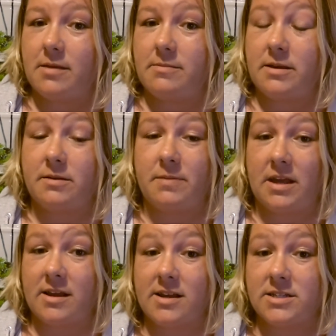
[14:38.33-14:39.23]
Maybe
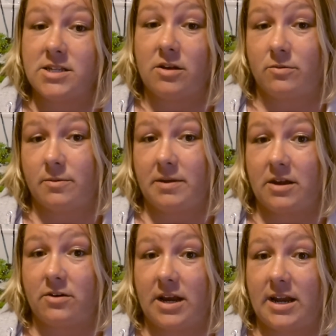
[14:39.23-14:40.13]
being a consultant would
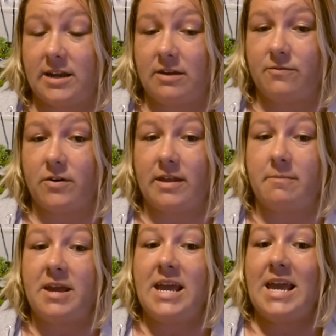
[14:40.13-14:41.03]
be a great idea for them.